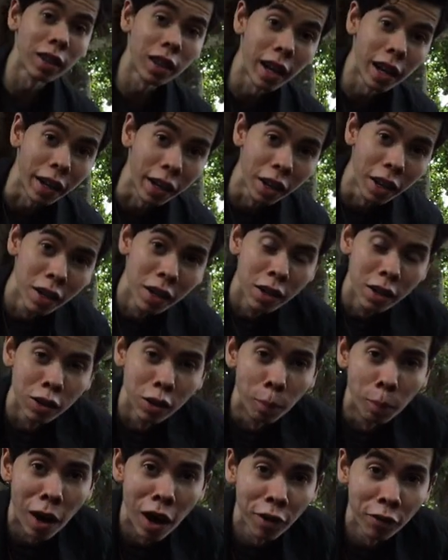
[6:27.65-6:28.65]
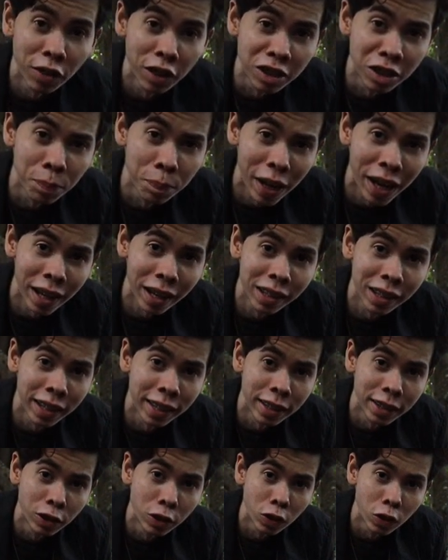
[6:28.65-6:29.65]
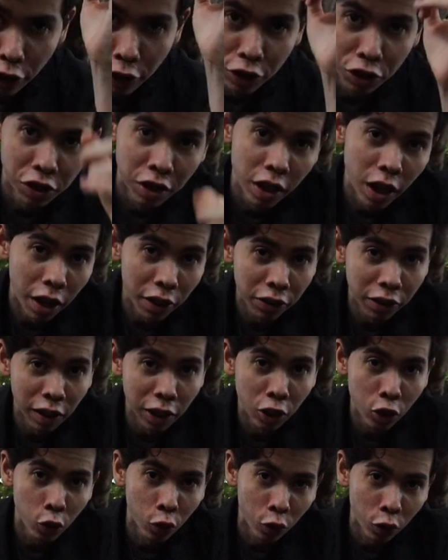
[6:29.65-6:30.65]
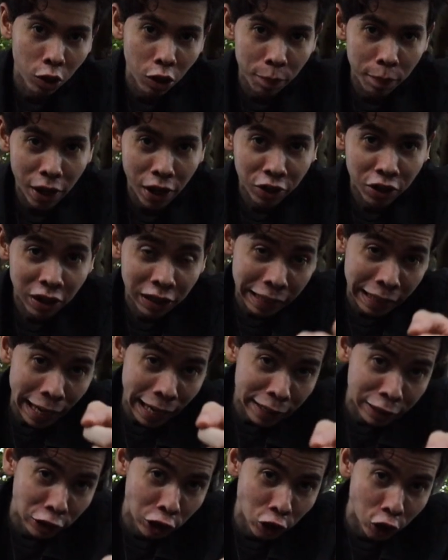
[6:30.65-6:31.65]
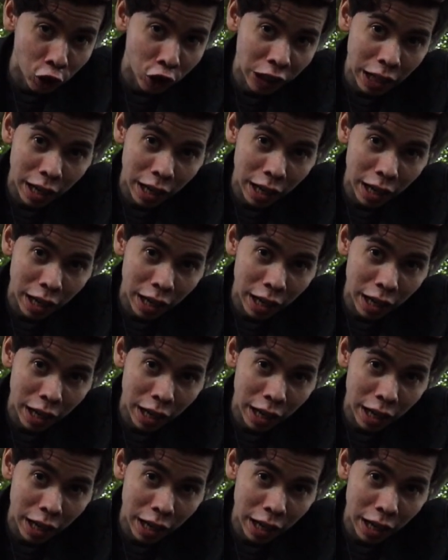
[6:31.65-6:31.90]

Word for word: lie. The mafia's bad, kids. There's nothing cool about the gangster